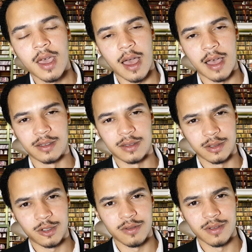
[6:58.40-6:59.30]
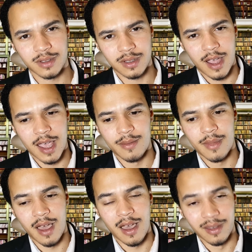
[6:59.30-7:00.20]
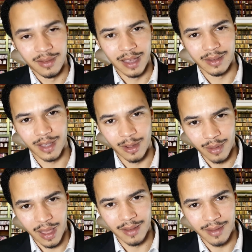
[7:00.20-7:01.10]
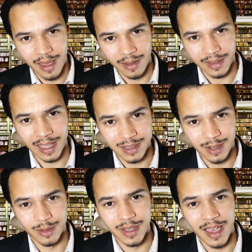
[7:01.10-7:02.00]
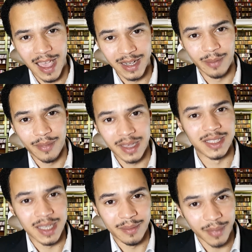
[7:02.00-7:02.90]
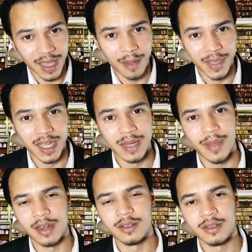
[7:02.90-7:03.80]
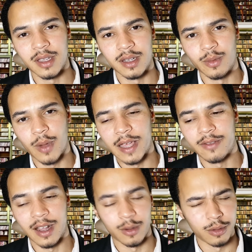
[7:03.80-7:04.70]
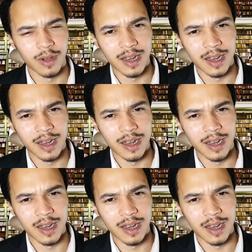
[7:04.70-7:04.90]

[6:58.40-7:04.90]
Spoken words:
And during this time, Catalonia ended up basically becoming independent in a way, right? Or